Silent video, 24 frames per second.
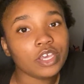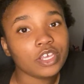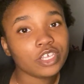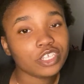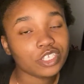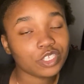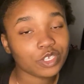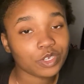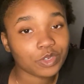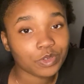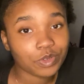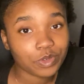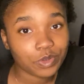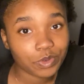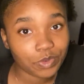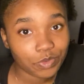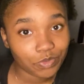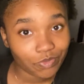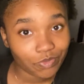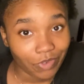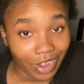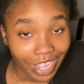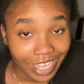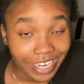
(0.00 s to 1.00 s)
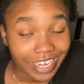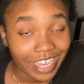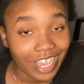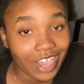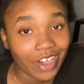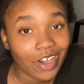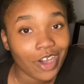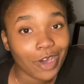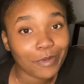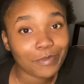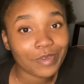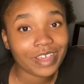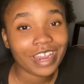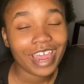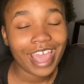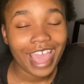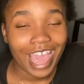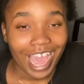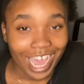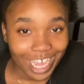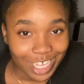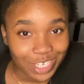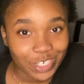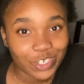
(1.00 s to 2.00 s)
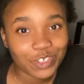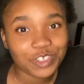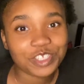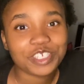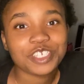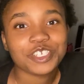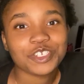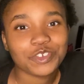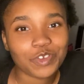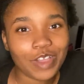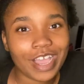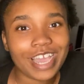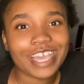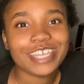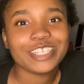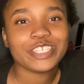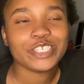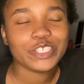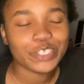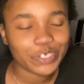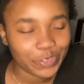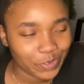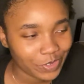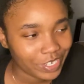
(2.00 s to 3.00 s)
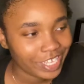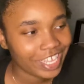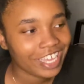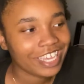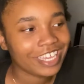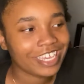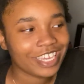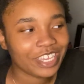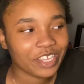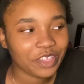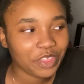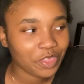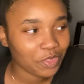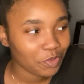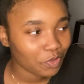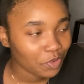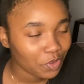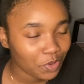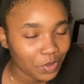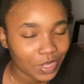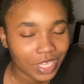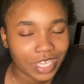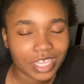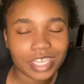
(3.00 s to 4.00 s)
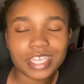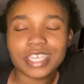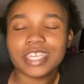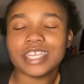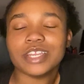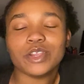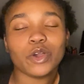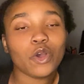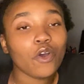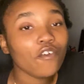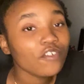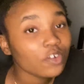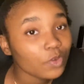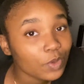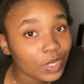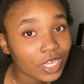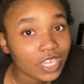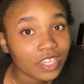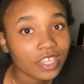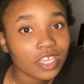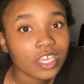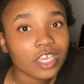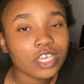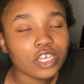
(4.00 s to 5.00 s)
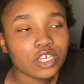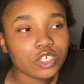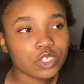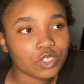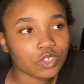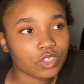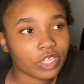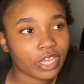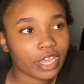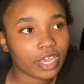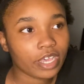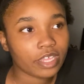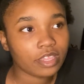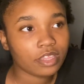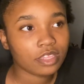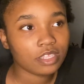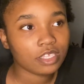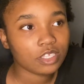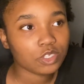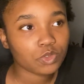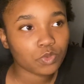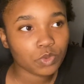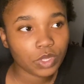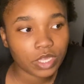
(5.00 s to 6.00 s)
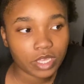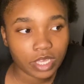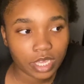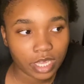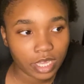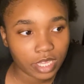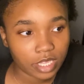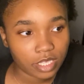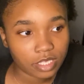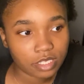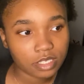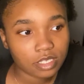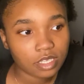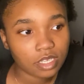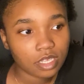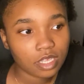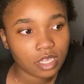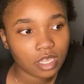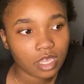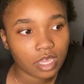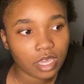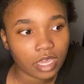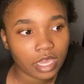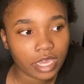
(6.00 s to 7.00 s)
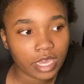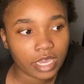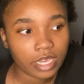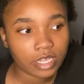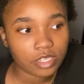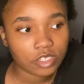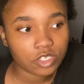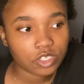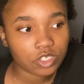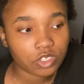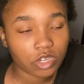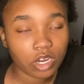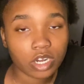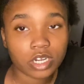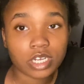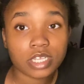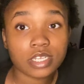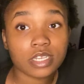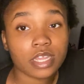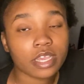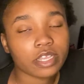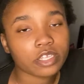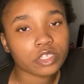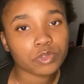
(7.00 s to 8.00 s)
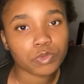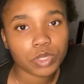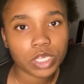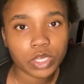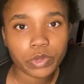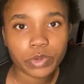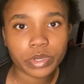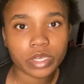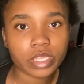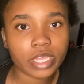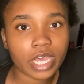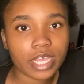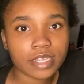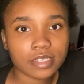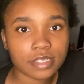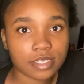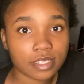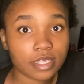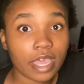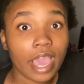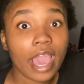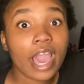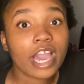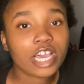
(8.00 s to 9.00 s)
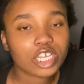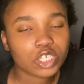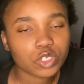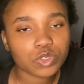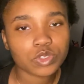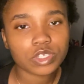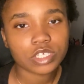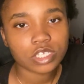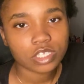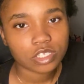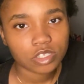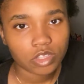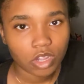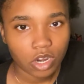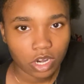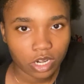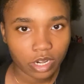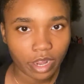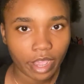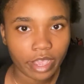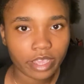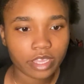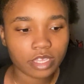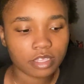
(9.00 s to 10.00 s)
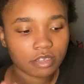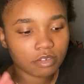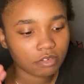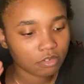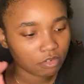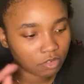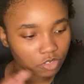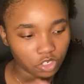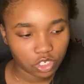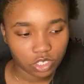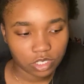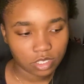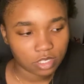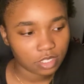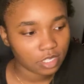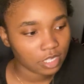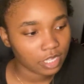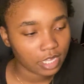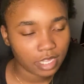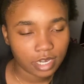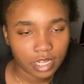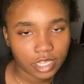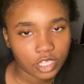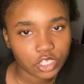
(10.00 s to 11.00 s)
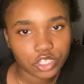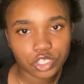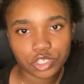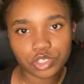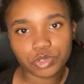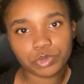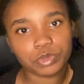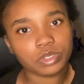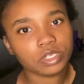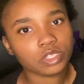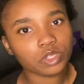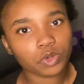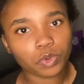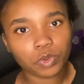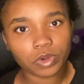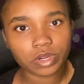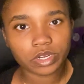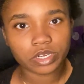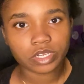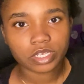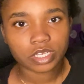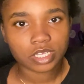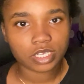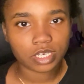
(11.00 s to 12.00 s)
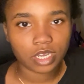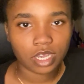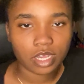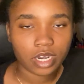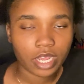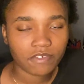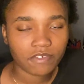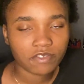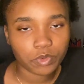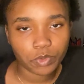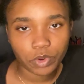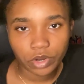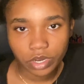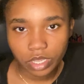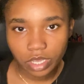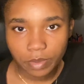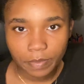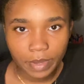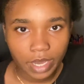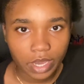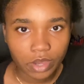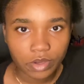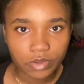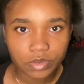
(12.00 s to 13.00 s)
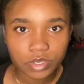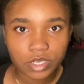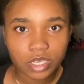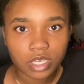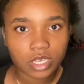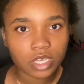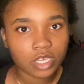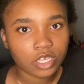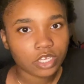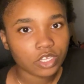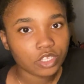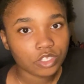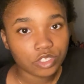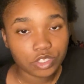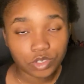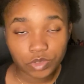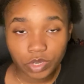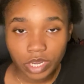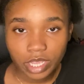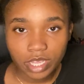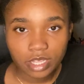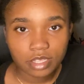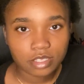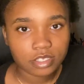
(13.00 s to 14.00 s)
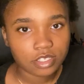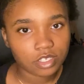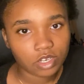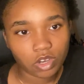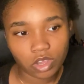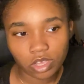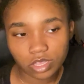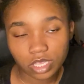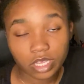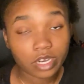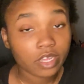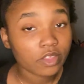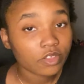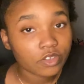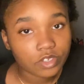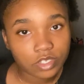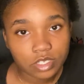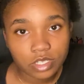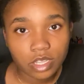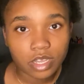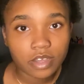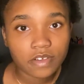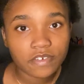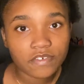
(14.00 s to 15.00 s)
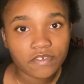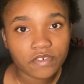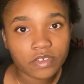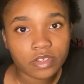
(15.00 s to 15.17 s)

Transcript: So right now I'm gonna actually try to do it and get through it and get it over with so that this weekend and starting next week when classes actually start, I can just get into doing the work and not to worry about due dates and all that other stuff.